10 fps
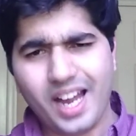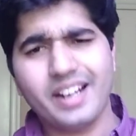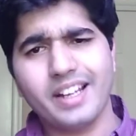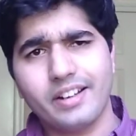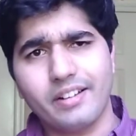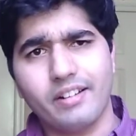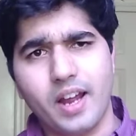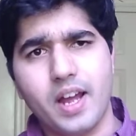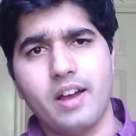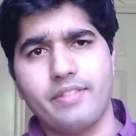then
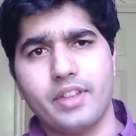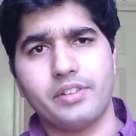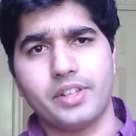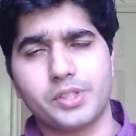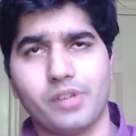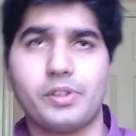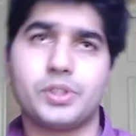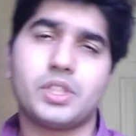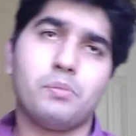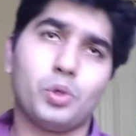there's of
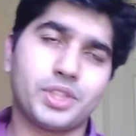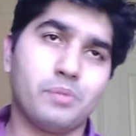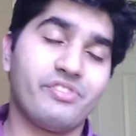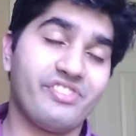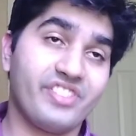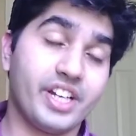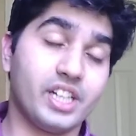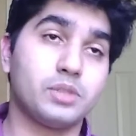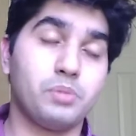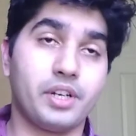course some more
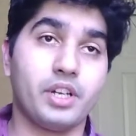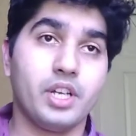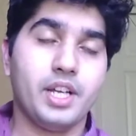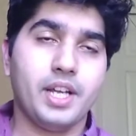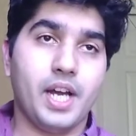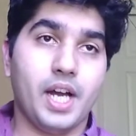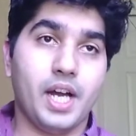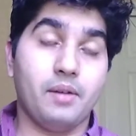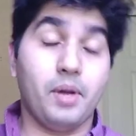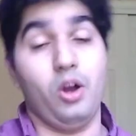subfields, but
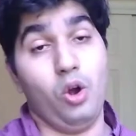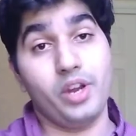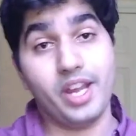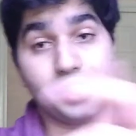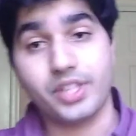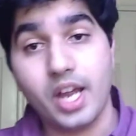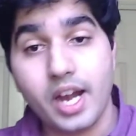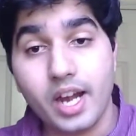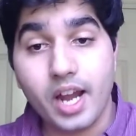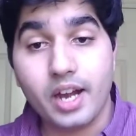oh yes,
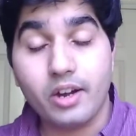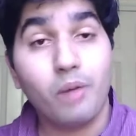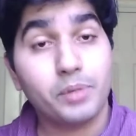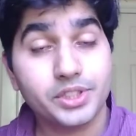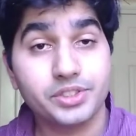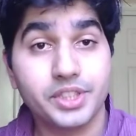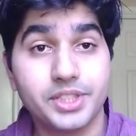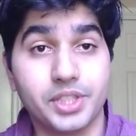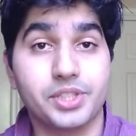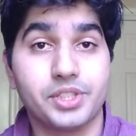and operations
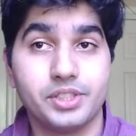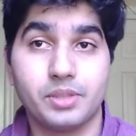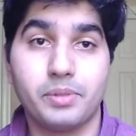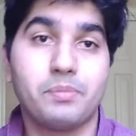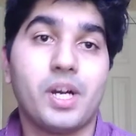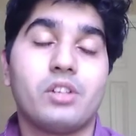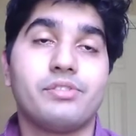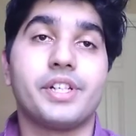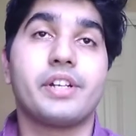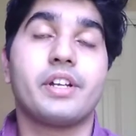research is a big part of
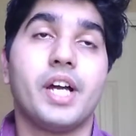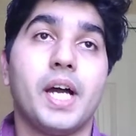it.